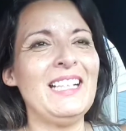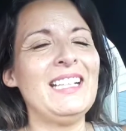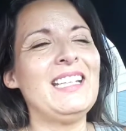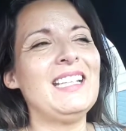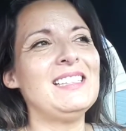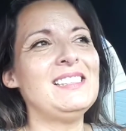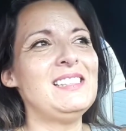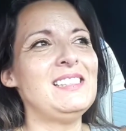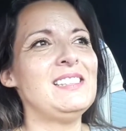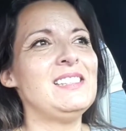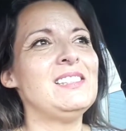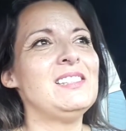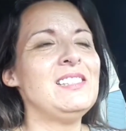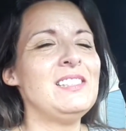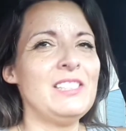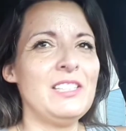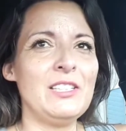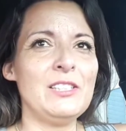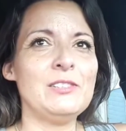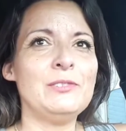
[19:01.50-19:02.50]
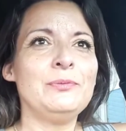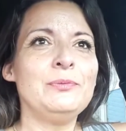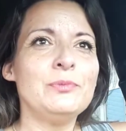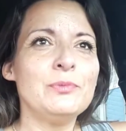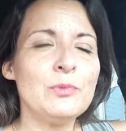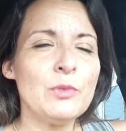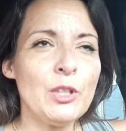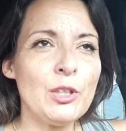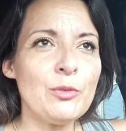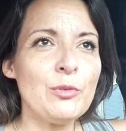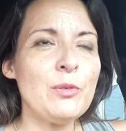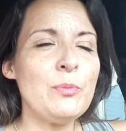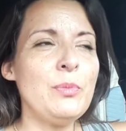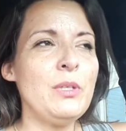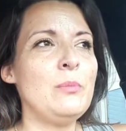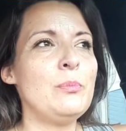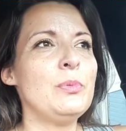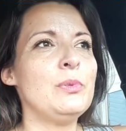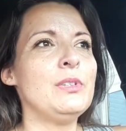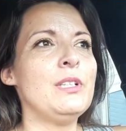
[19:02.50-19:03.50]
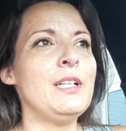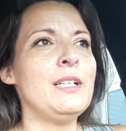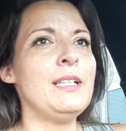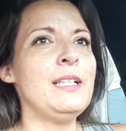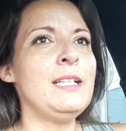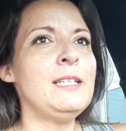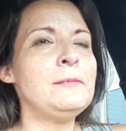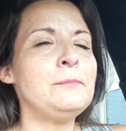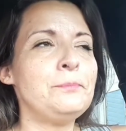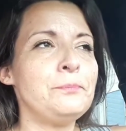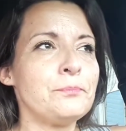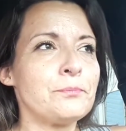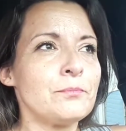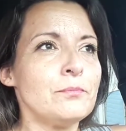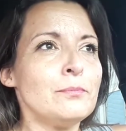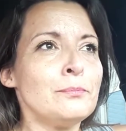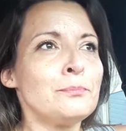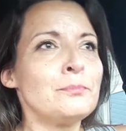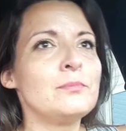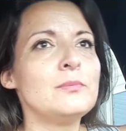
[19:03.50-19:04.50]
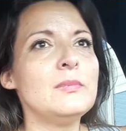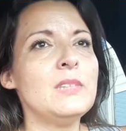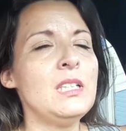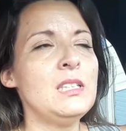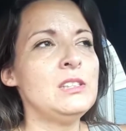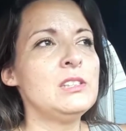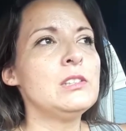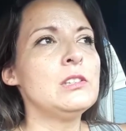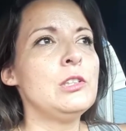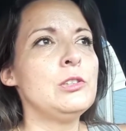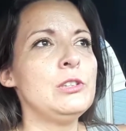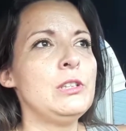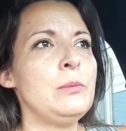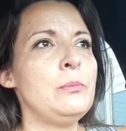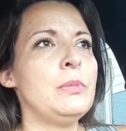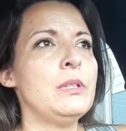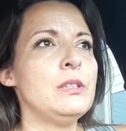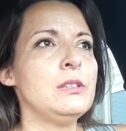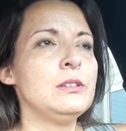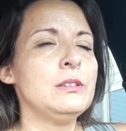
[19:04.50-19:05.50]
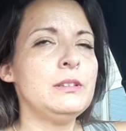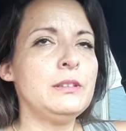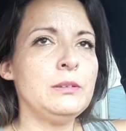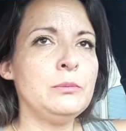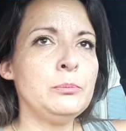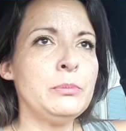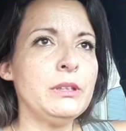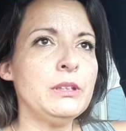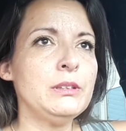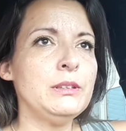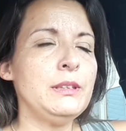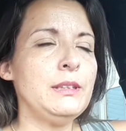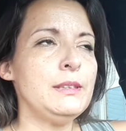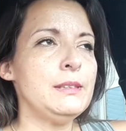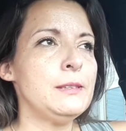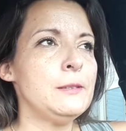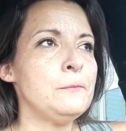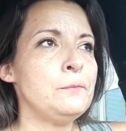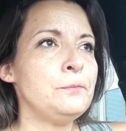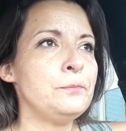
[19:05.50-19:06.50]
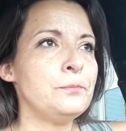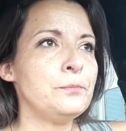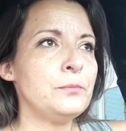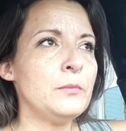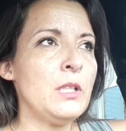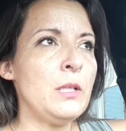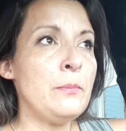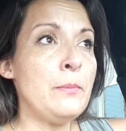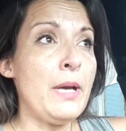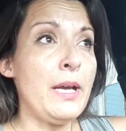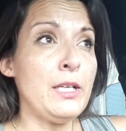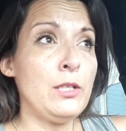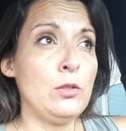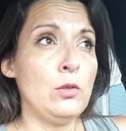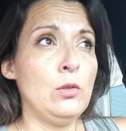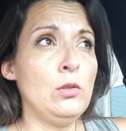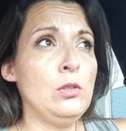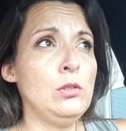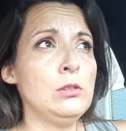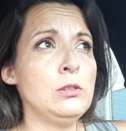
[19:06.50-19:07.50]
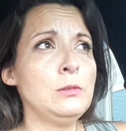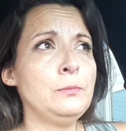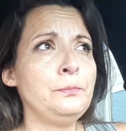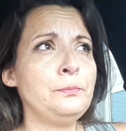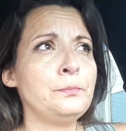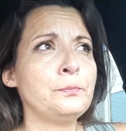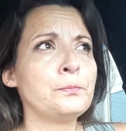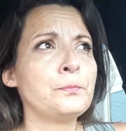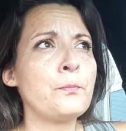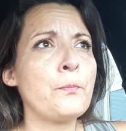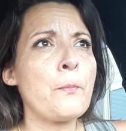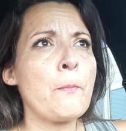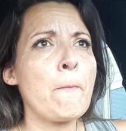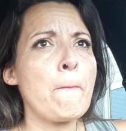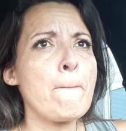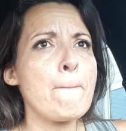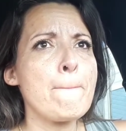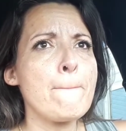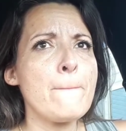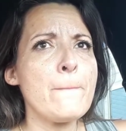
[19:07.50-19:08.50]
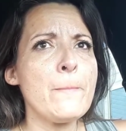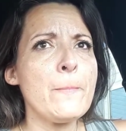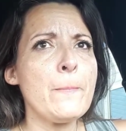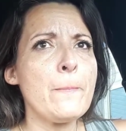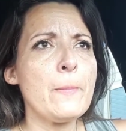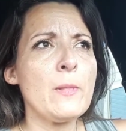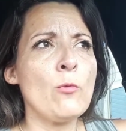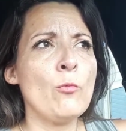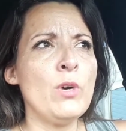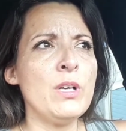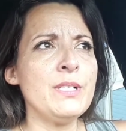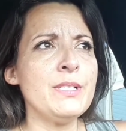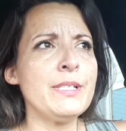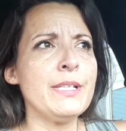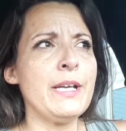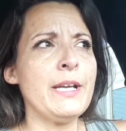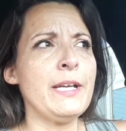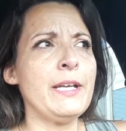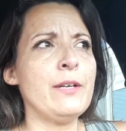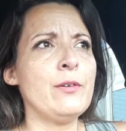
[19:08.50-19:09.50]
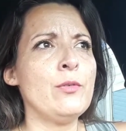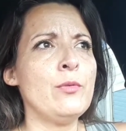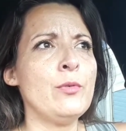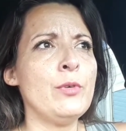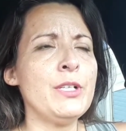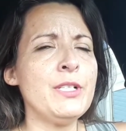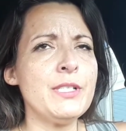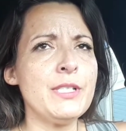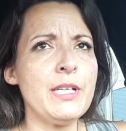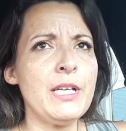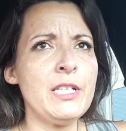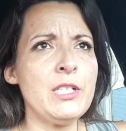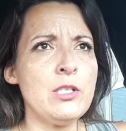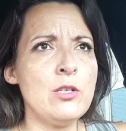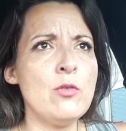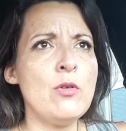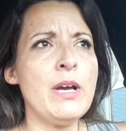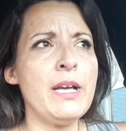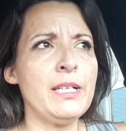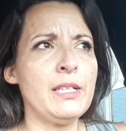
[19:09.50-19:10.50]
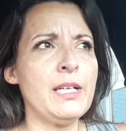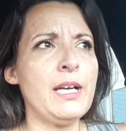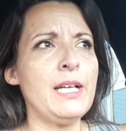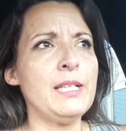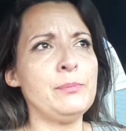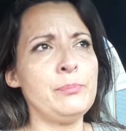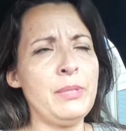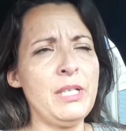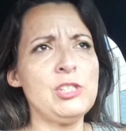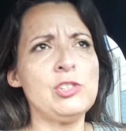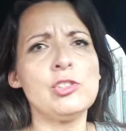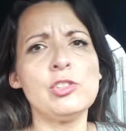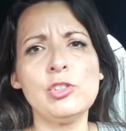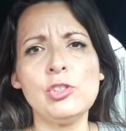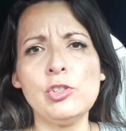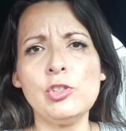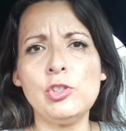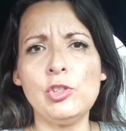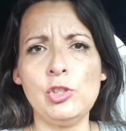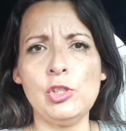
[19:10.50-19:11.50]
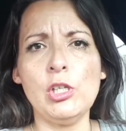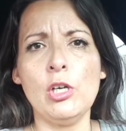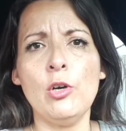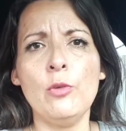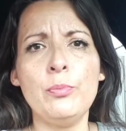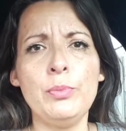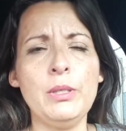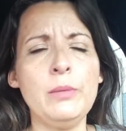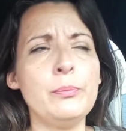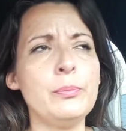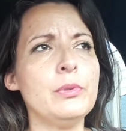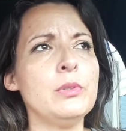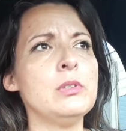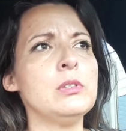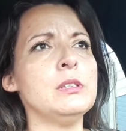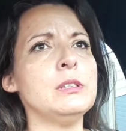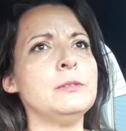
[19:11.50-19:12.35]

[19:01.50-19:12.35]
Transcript: to, work with people on it and slowly build these. And my goal, once I know I got pictures to show people,